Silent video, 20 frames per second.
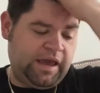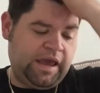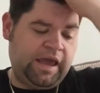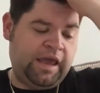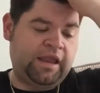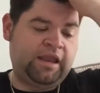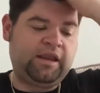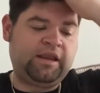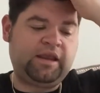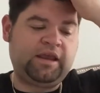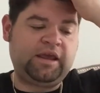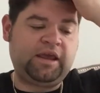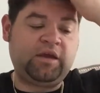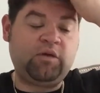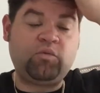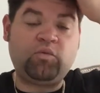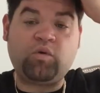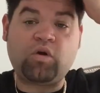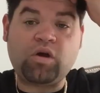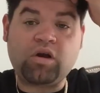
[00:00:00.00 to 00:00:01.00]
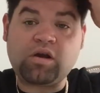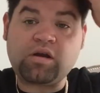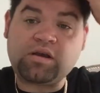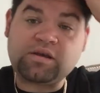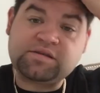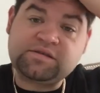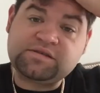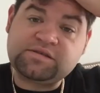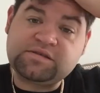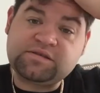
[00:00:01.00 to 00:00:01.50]
And it
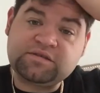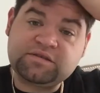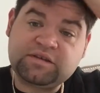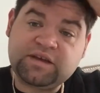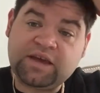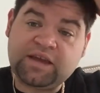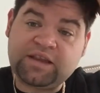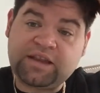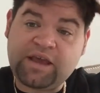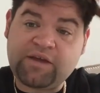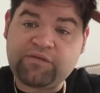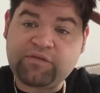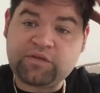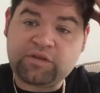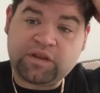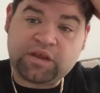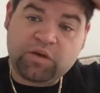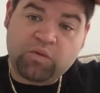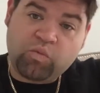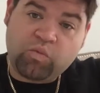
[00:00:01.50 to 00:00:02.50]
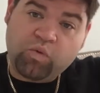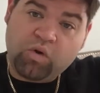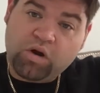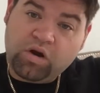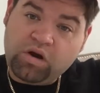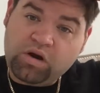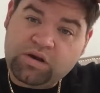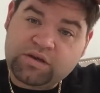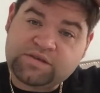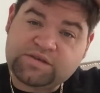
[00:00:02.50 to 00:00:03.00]
works. It definitely
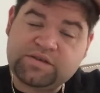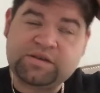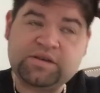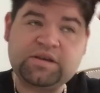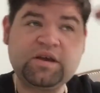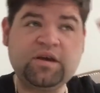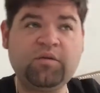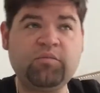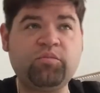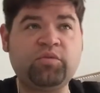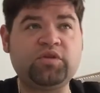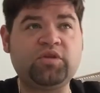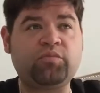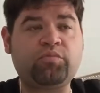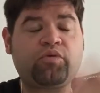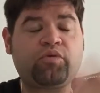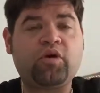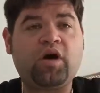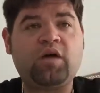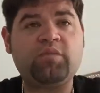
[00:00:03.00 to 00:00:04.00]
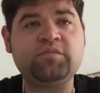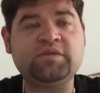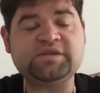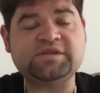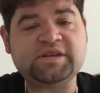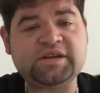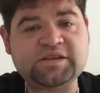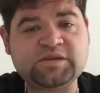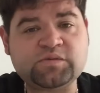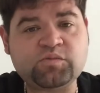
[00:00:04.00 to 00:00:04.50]
works. But the problem
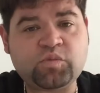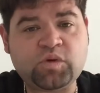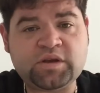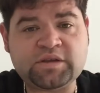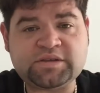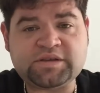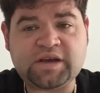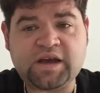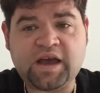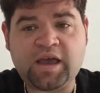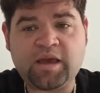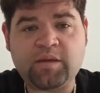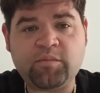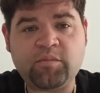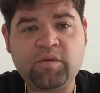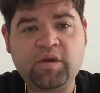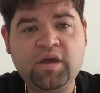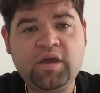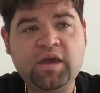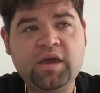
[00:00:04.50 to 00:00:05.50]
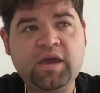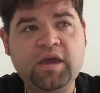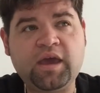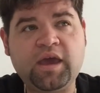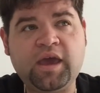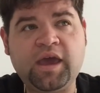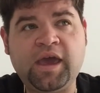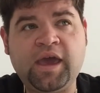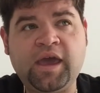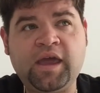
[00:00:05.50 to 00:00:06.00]
is that it's one time,
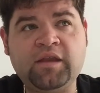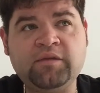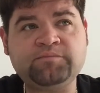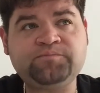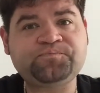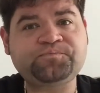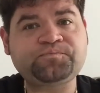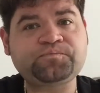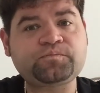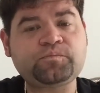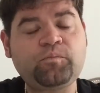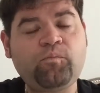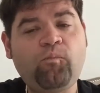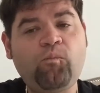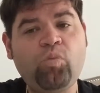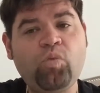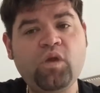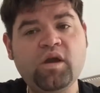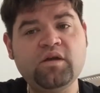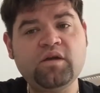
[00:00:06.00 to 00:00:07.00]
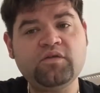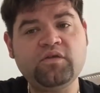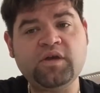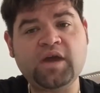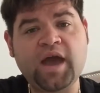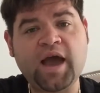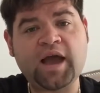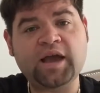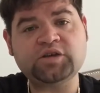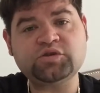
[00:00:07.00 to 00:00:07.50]
and
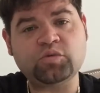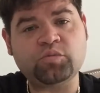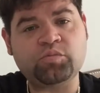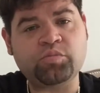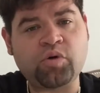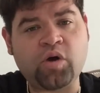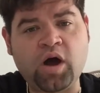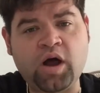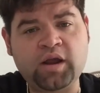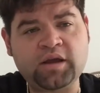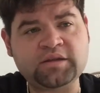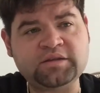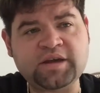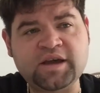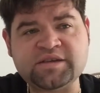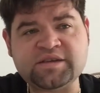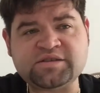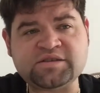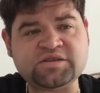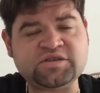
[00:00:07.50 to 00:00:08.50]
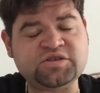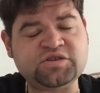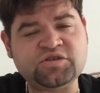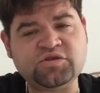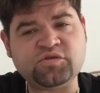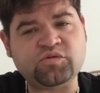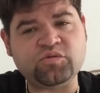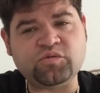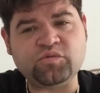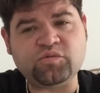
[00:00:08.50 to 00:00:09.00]
the actual product doesn't
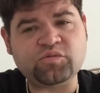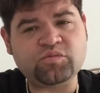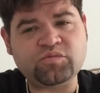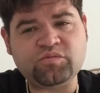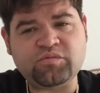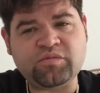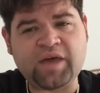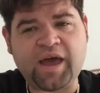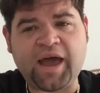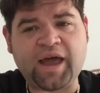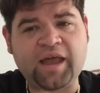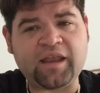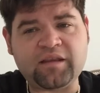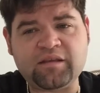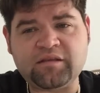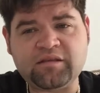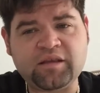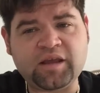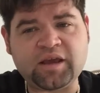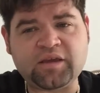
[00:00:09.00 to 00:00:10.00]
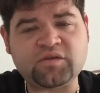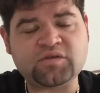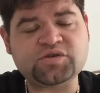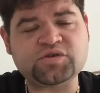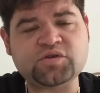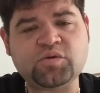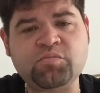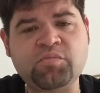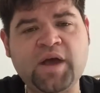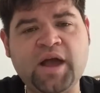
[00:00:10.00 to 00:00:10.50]
do that. Like,
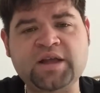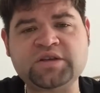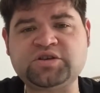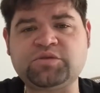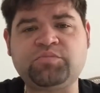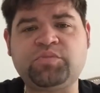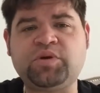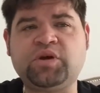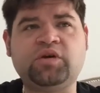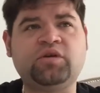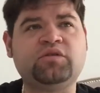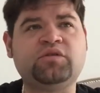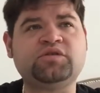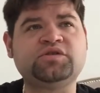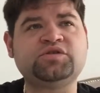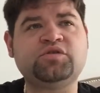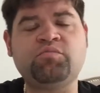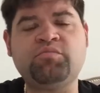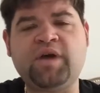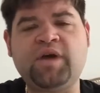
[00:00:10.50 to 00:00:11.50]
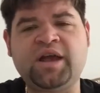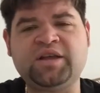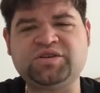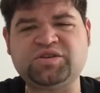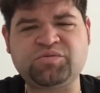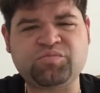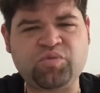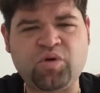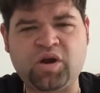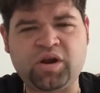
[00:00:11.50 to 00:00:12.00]
there's no magic pill. There's no
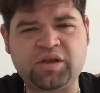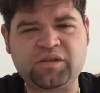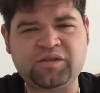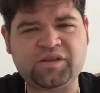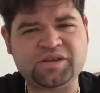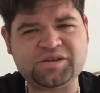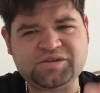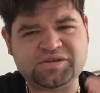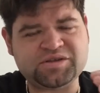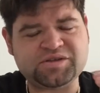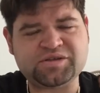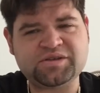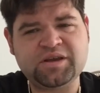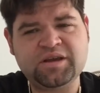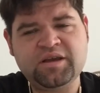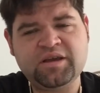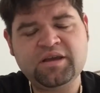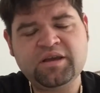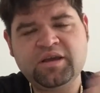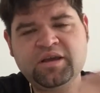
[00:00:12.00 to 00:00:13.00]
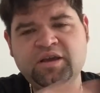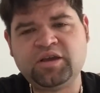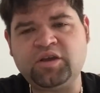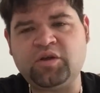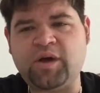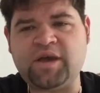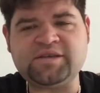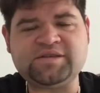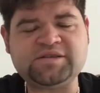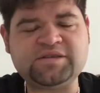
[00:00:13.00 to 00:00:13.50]
magic product that's just,
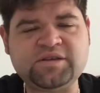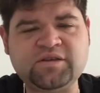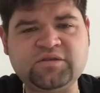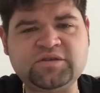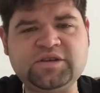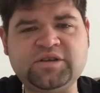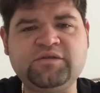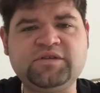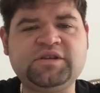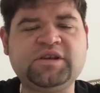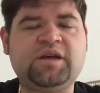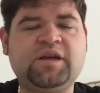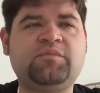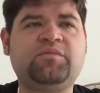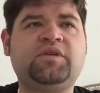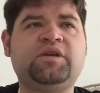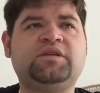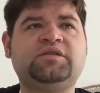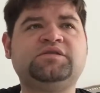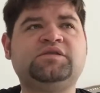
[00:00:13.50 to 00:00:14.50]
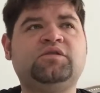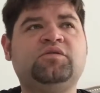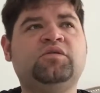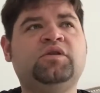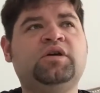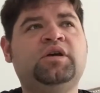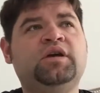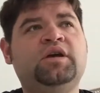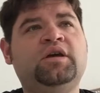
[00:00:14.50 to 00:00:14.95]
as seen on TV type thing. So,